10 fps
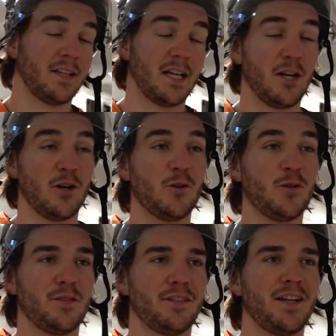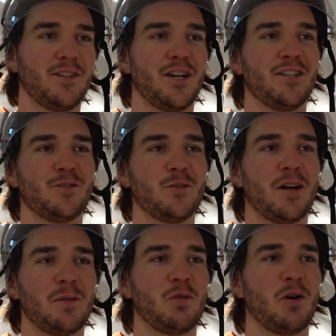I don't know if I had the answer.
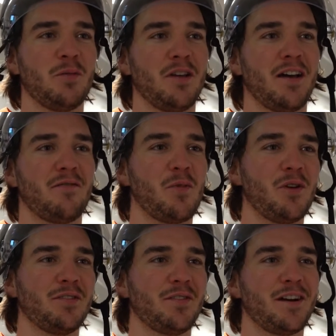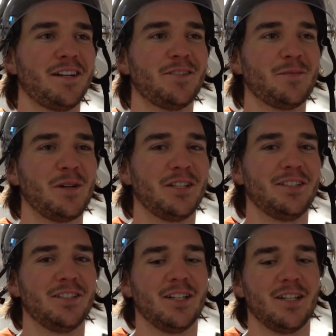I probably have point right now, but
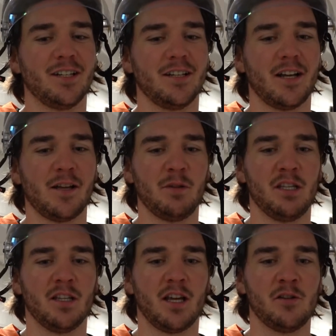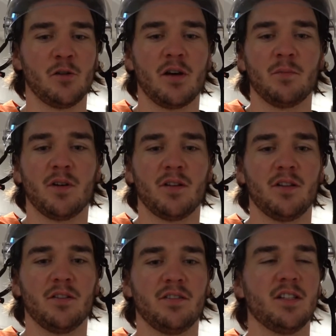I mean, I know I'm
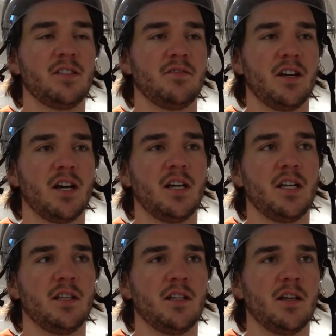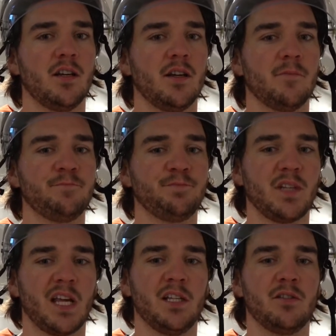an offensive guy and
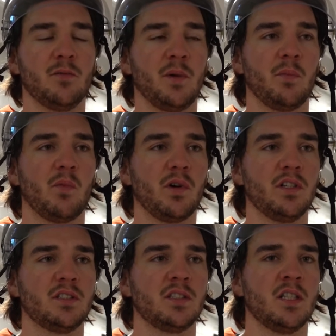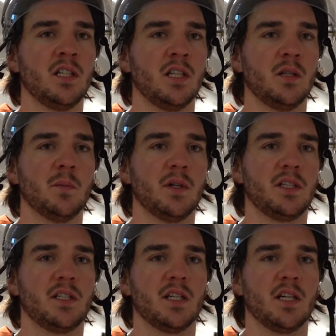I need to make points. But